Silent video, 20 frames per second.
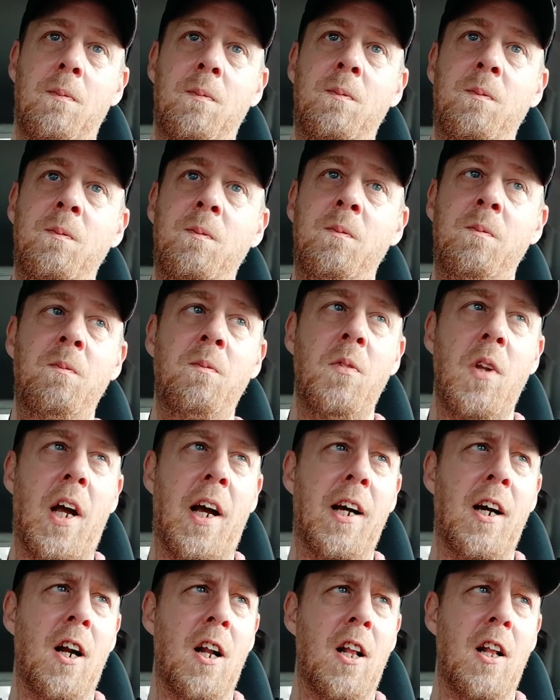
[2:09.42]
I
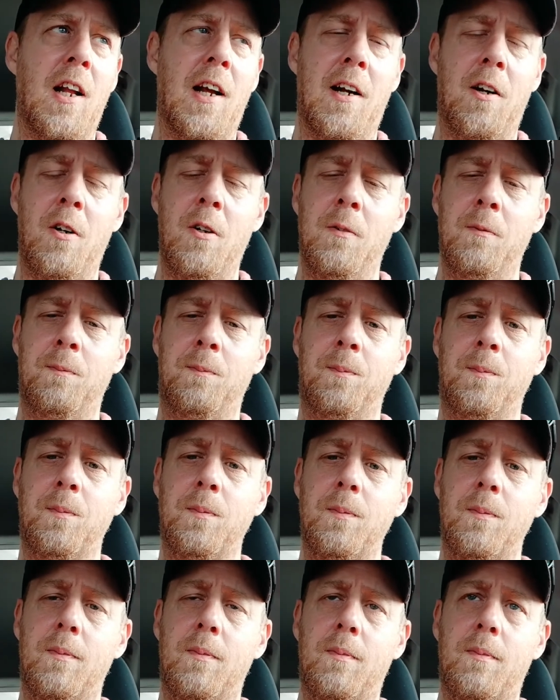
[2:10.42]
got a letter
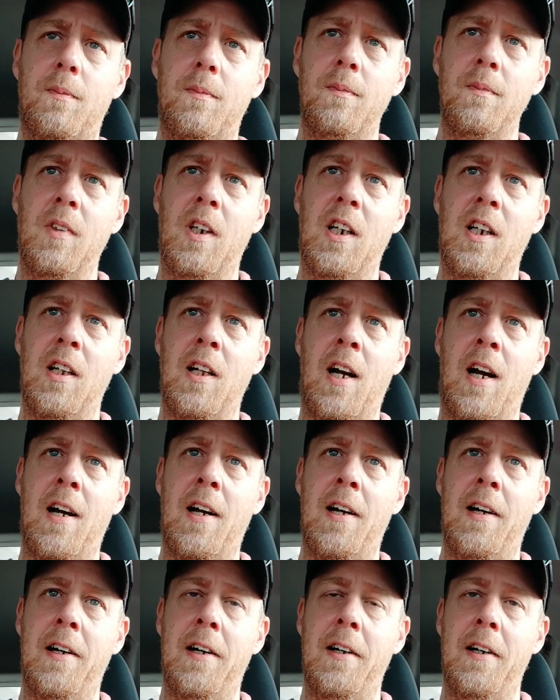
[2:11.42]

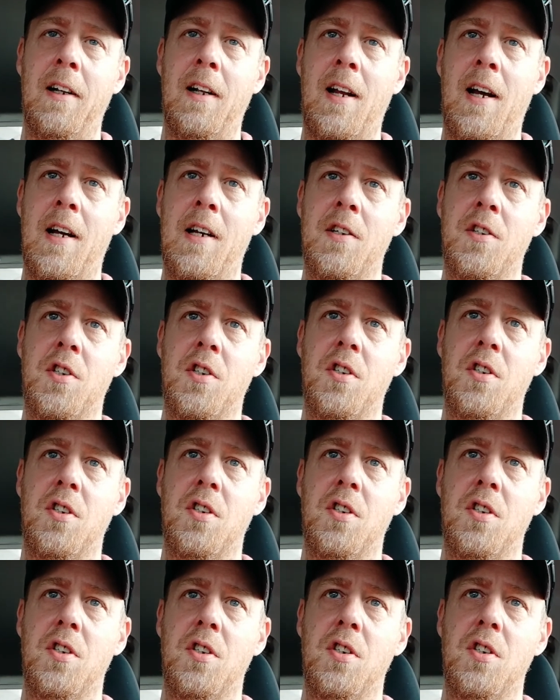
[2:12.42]
uh,
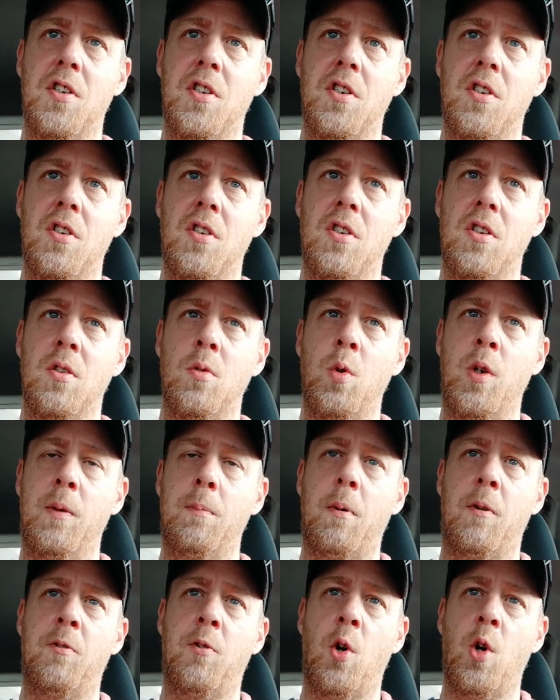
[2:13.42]
last the week
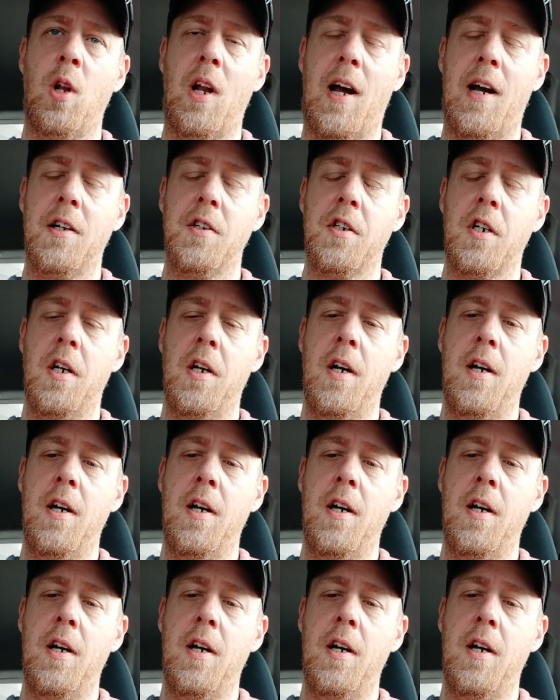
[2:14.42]
before last